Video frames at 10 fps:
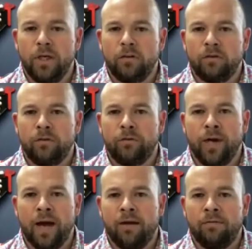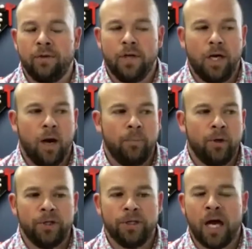So if you have $1
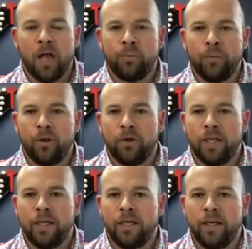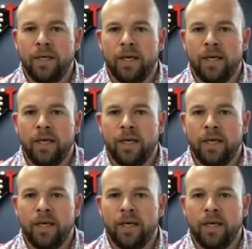million building